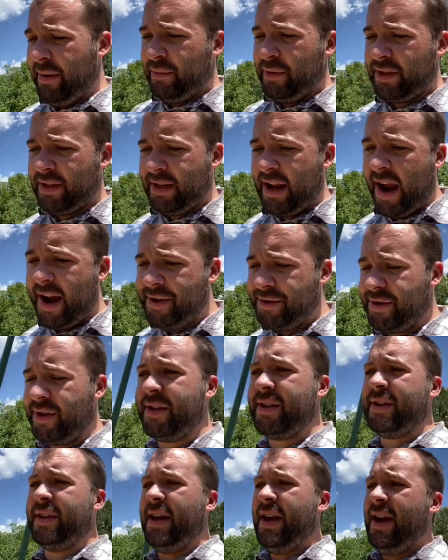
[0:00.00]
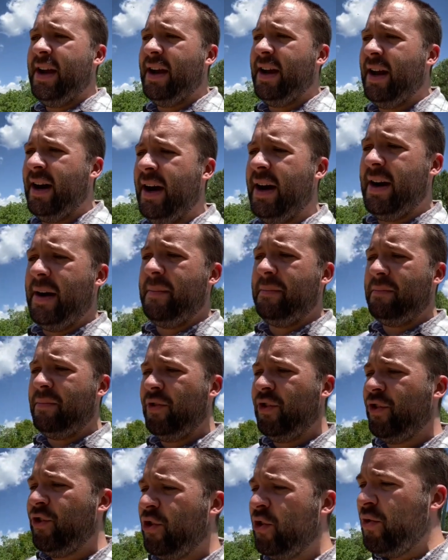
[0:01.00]
was dangerous.
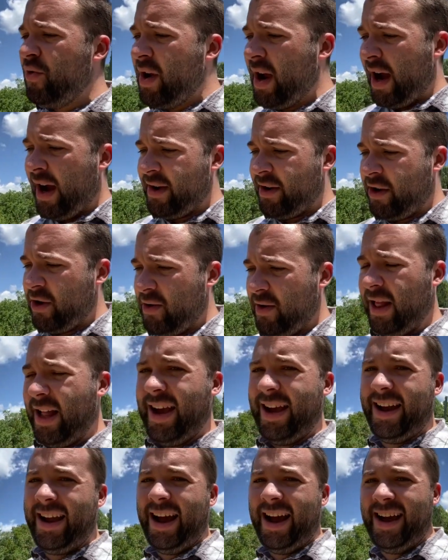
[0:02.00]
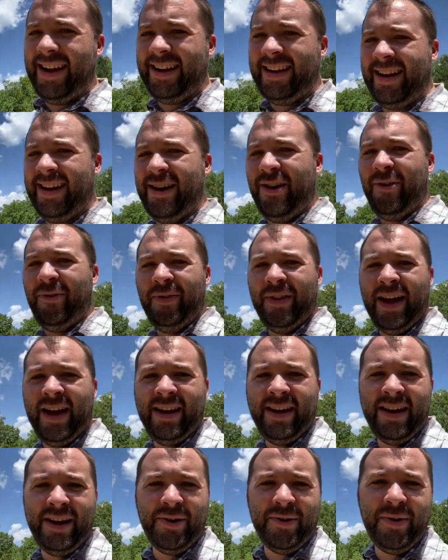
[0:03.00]
Um, do not do like I did on that
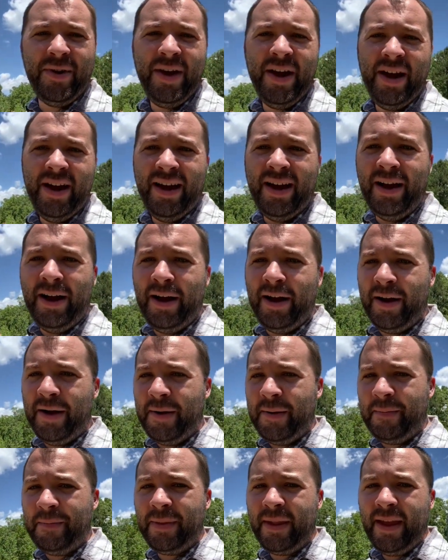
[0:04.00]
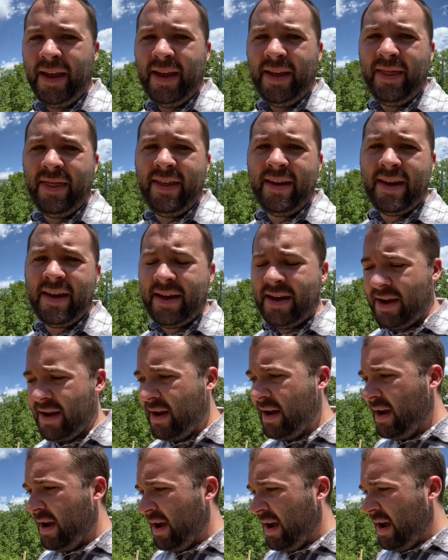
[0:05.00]
deal. Um, the...
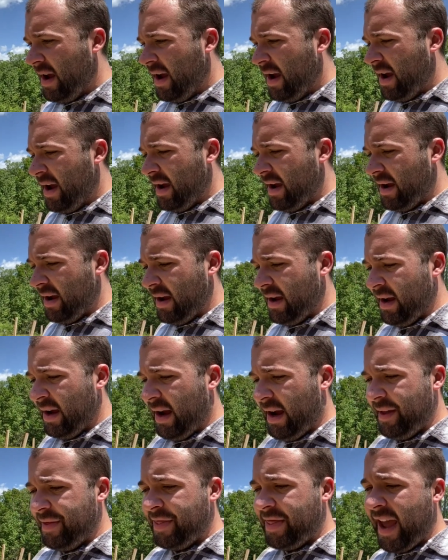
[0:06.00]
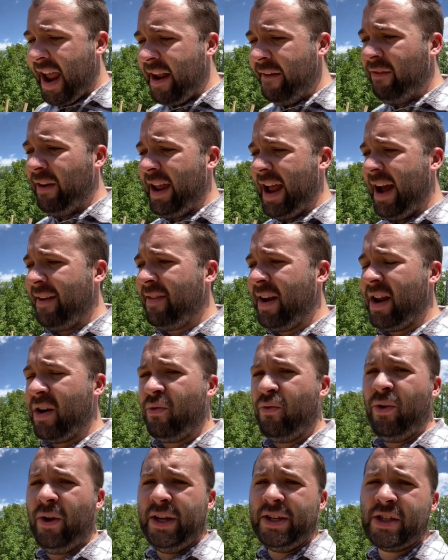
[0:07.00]
Uh, thankfully, I've got a
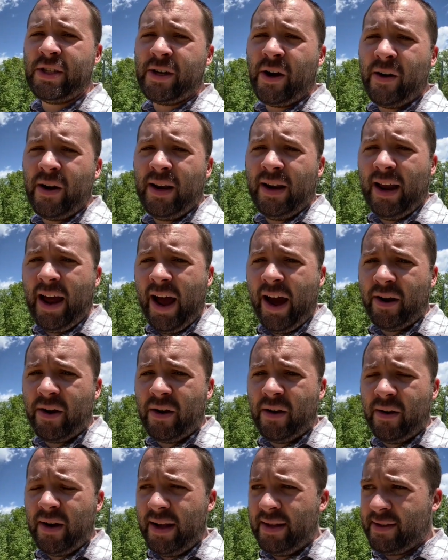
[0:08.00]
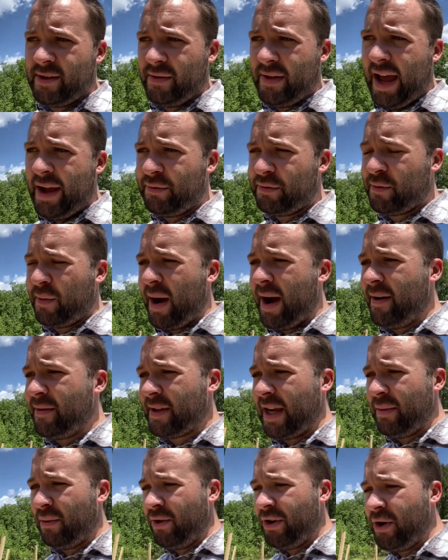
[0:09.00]
really sturdy ladder, and so that was why I was
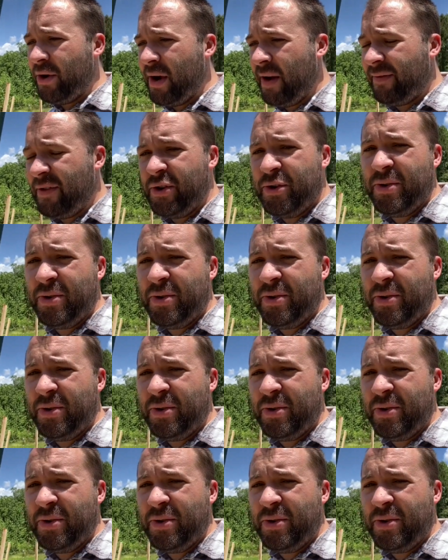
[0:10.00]
able to do it. If you do